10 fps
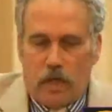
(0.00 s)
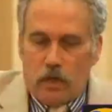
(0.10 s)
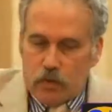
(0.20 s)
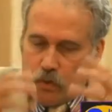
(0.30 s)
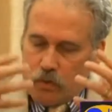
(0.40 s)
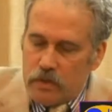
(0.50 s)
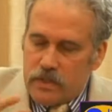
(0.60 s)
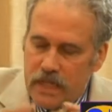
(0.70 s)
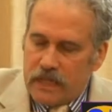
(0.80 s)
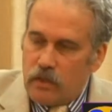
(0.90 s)
So their
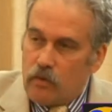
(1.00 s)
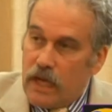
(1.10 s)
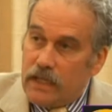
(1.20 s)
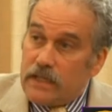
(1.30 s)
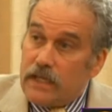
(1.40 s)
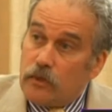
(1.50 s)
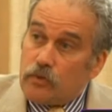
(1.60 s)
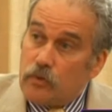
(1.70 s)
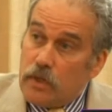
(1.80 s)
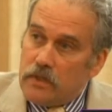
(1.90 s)
second grant
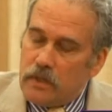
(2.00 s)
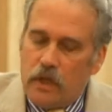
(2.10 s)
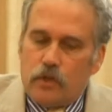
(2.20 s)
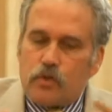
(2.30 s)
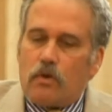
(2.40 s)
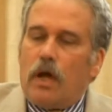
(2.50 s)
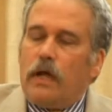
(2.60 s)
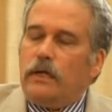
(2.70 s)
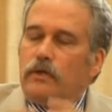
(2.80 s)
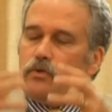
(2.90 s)
dealt with
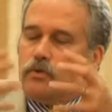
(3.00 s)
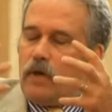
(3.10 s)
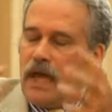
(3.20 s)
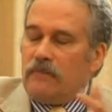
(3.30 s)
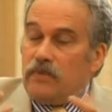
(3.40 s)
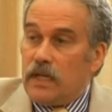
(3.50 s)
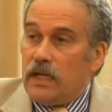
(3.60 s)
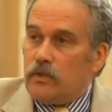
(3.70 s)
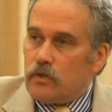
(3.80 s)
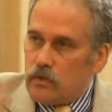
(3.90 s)
trying to
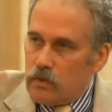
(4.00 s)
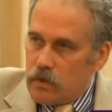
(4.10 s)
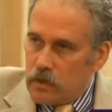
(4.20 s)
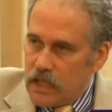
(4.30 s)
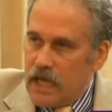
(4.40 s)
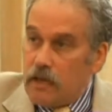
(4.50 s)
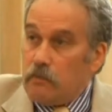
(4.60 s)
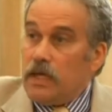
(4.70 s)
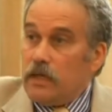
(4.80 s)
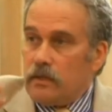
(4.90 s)
advocate to the
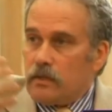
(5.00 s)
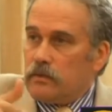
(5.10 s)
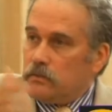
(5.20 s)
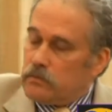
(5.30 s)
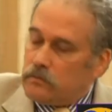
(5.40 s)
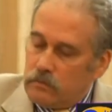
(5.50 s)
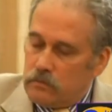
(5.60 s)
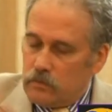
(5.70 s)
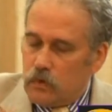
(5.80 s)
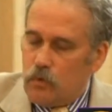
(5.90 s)
KMA, the
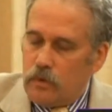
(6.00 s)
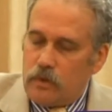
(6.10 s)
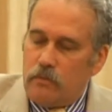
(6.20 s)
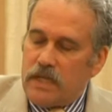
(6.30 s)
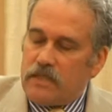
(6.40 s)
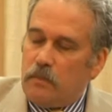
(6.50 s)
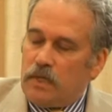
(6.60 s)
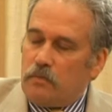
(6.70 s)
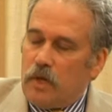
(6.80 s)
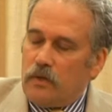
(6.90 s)
Kumasi
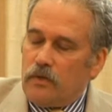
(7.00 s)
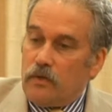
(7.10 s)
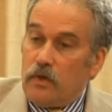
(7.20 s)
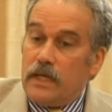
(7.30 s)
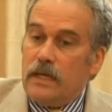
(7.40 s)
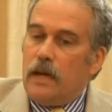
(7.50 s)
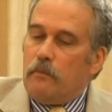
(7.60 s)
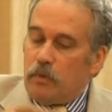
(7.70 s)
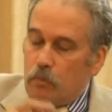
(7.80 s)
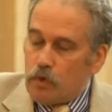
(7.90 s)
Metropolitan Authority,
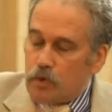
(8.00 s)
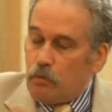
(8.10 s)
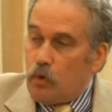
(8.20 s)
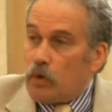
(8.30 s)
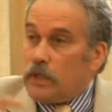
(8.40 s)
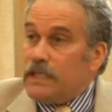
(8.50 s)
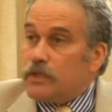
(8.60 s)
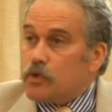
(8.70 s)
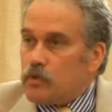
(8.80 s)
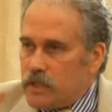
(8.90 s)
but most importantly, the
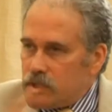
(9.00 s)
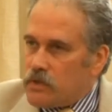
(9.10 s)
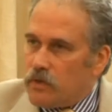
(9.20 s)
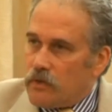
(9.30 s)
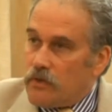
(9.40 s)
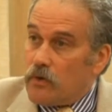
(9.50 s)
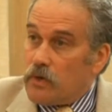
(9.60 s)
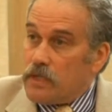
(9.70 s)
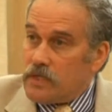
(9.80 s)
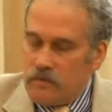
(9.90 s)
traditional
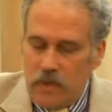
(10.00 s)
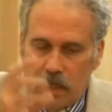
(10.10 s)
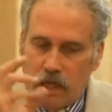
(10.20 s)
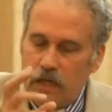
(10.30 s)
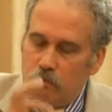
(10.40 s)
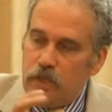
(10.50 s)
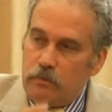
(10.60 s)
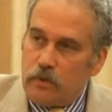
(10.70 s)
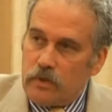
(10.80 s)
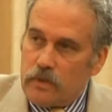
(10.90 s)
authorities of the Akan
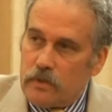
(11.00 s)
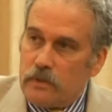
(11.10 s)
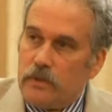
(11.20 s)
peoples